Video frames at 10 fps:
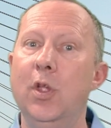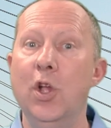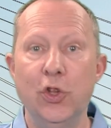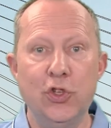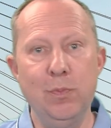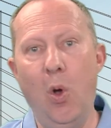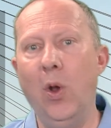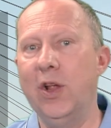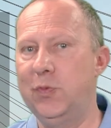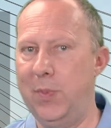Small
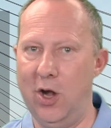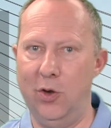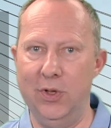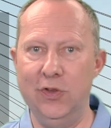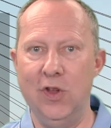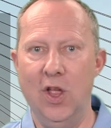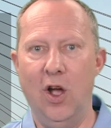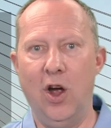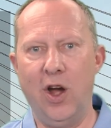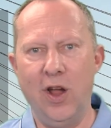experiments
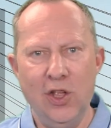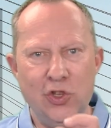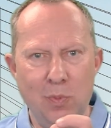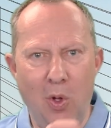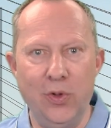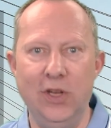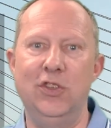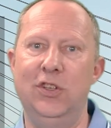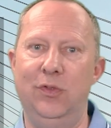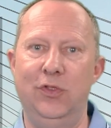are small
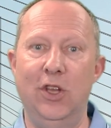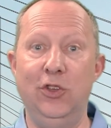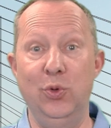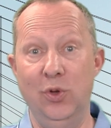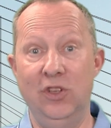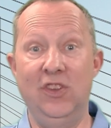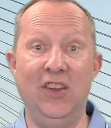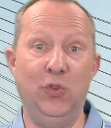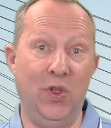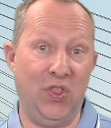initiatives that you
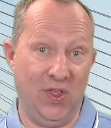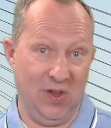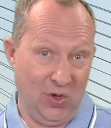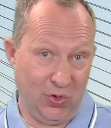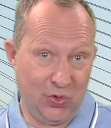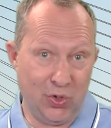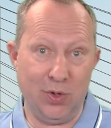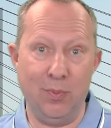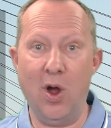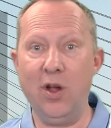test with a certain
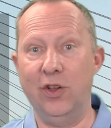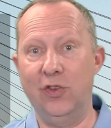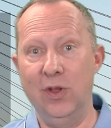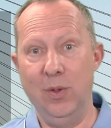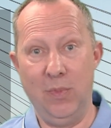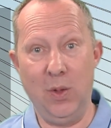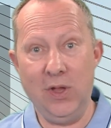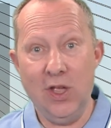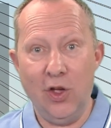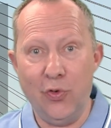market. Maybe
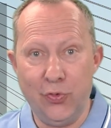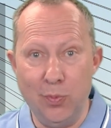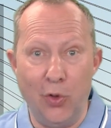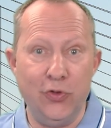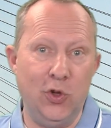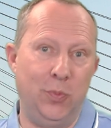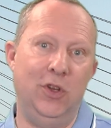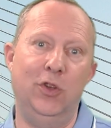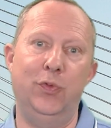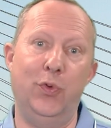a small
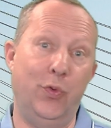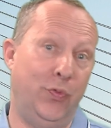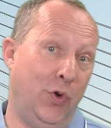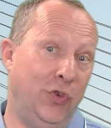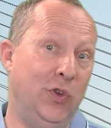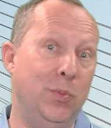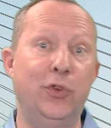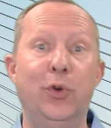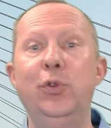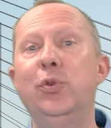subset of customers
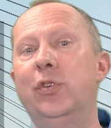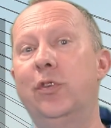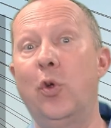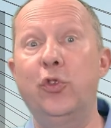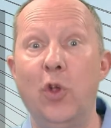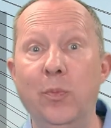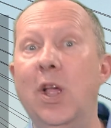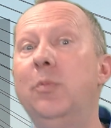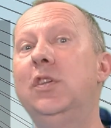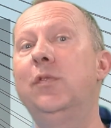or users. Or
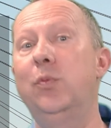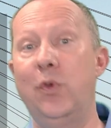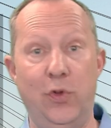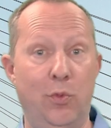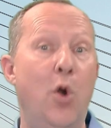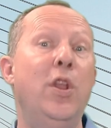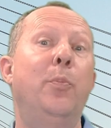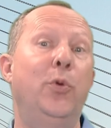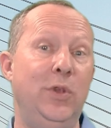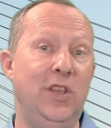sometimes even with your own
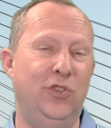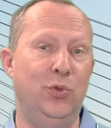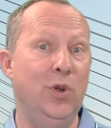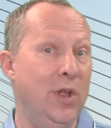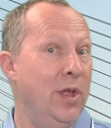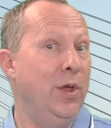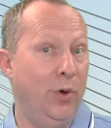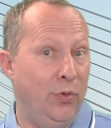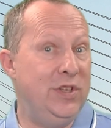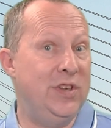employees who
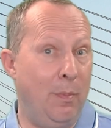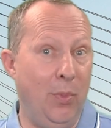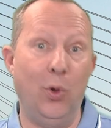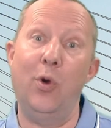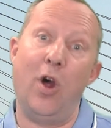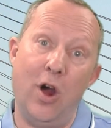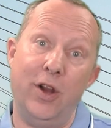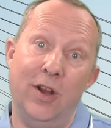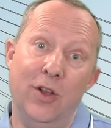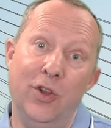resemble or are
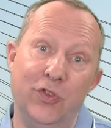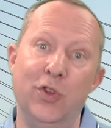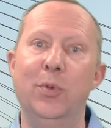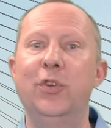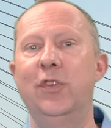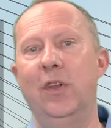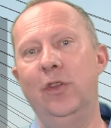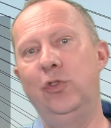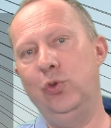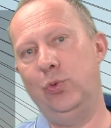customers
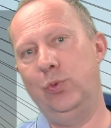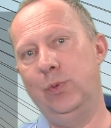too.